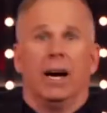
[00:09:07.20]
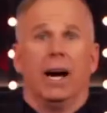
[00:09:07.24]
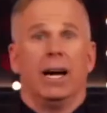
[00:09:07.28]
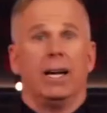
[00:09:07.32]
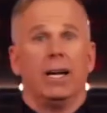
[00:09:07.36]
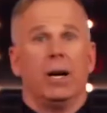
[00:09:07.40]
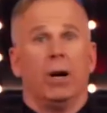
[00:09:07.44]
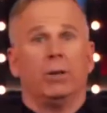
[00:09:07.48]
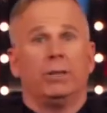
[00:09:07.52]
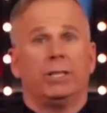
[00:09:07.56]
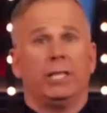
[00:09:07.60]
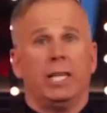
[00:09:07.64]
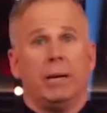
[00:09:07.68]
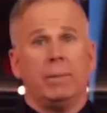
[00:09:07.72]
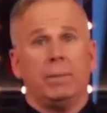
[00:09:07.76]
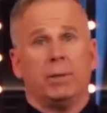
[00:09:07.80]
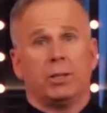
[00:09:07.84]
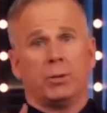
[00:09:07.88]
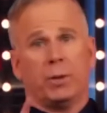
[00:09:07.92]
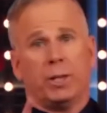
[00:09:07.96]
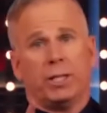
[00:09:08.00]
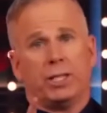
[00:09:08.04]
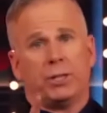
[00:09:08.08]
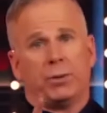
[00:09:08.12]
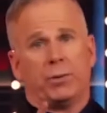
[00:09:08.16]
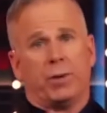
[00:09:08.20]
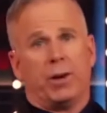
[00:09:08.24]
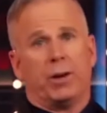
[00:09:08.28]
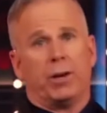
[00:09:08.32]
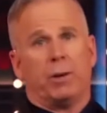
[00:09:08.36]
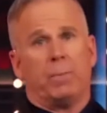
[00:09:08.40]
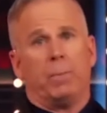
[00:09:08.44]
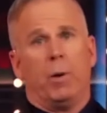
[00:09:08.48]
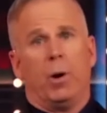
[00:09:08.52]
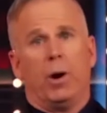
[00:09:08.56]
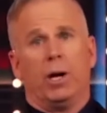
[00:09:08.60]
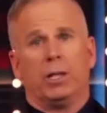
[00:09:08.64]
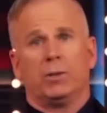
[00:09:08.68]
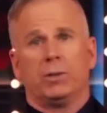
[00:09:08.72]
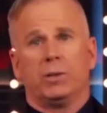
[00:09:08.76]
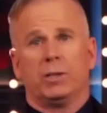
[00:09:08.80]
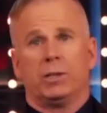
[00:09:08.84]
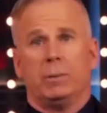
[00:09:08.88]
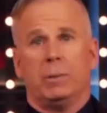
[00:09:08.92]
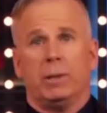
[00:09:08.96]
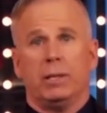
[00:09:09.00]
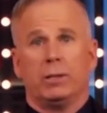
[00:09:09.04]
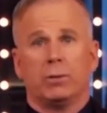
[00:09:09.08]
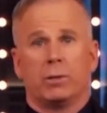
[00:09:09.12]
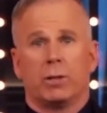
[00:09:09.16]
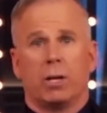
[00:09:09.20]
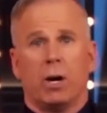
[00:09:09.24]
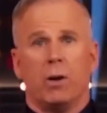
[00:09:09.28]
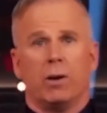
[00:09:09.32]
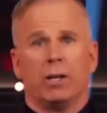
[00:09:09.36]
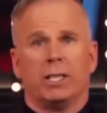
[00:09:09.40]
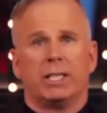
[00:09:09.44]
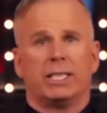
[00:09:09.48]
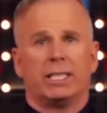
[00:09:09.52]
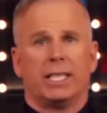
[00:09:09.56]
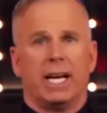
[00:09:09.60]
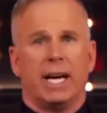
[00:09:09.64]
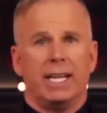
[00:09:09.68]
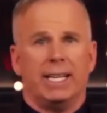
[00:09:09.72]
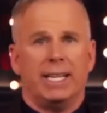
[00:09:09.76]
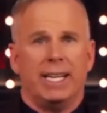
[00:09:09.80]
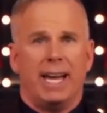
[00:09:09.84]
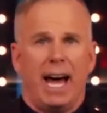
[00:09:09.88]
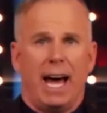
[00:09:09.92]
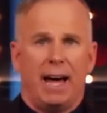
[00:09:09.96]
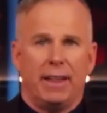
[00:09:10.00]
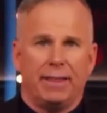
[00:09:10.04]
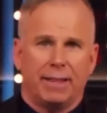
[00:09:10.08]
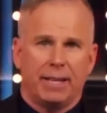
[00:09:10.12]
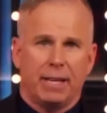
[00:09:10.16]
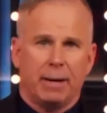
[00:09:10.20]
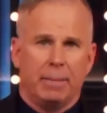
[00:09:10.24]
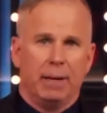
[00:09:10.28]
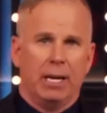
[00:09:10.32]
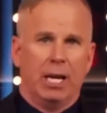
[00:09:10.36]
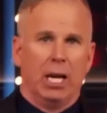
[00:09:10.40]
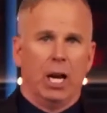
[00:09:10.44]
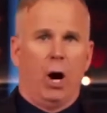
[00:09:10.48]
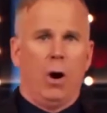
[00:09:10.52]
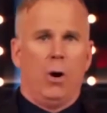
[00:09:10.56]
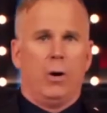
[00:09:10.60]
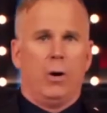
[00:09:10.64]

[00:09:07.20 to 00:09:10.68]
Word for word: night's episode, the game show entered the sudden death round,